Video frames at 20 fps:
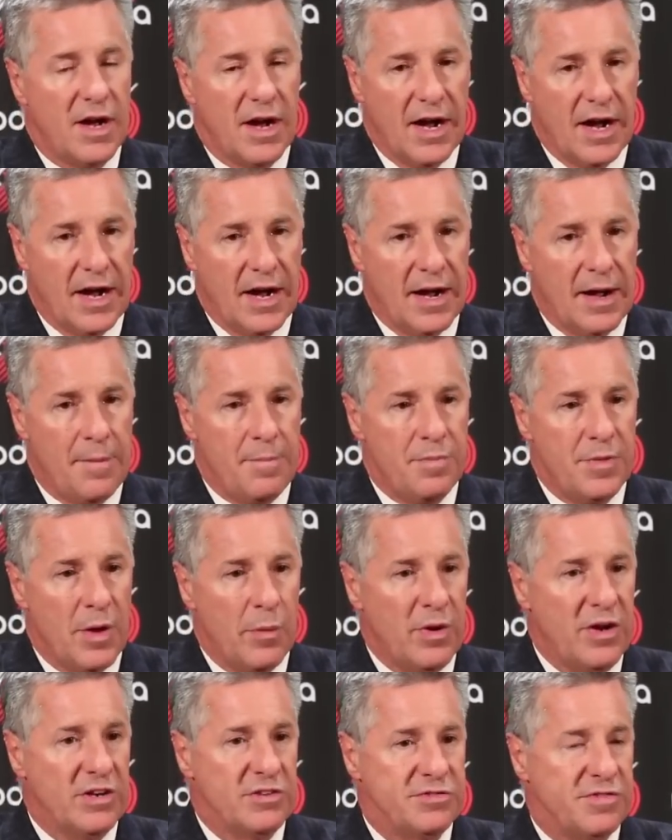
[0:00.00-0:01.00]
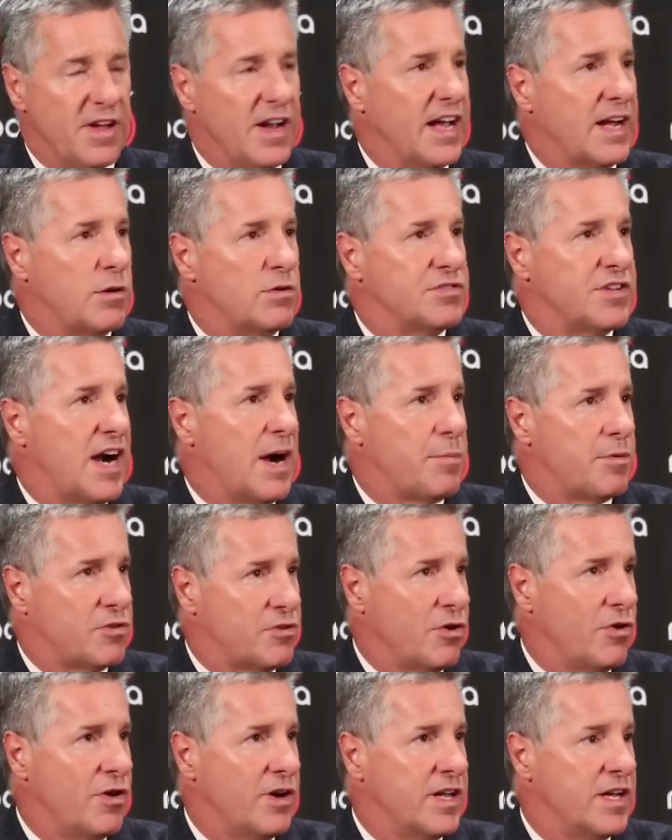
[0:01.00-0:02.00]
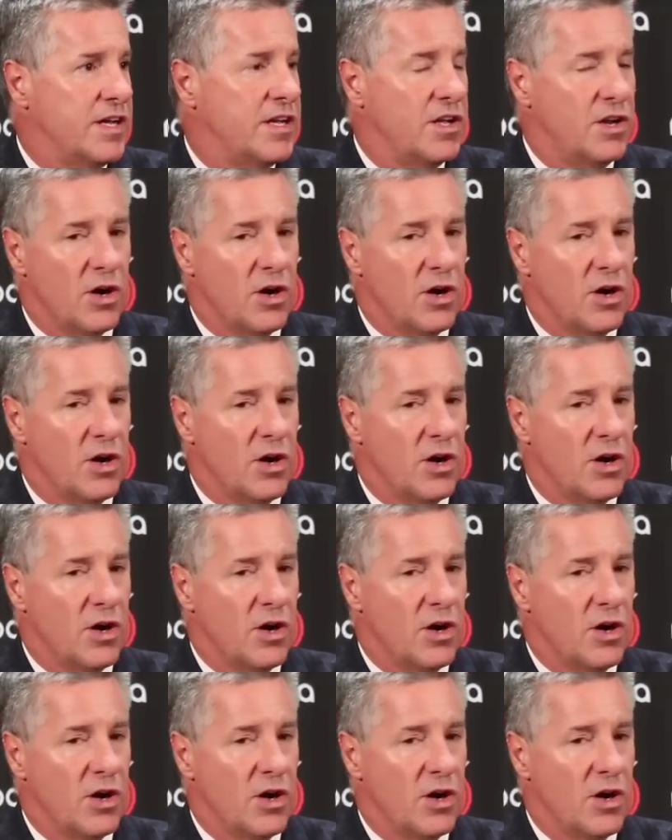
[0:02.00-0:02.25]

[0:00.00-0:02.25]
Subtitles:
And we just felt like it was an opportunity.